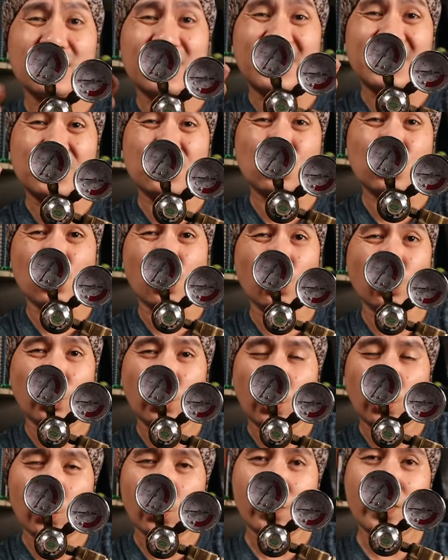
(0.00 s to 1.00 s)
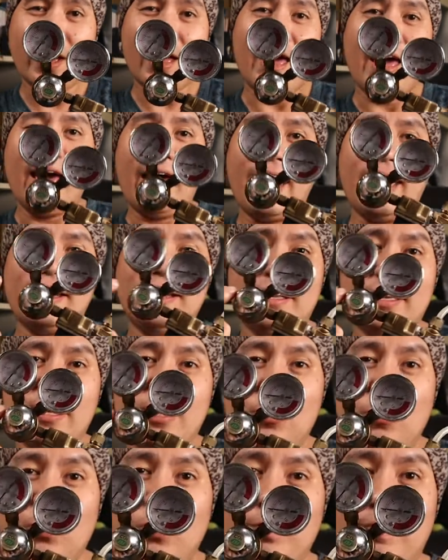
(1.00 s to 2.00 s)
it is so low, and it
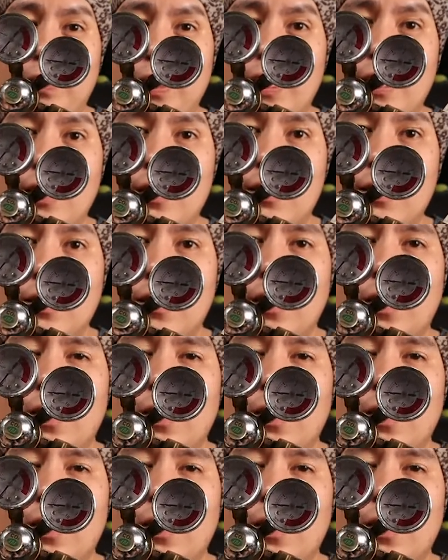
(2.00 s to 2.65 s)
will be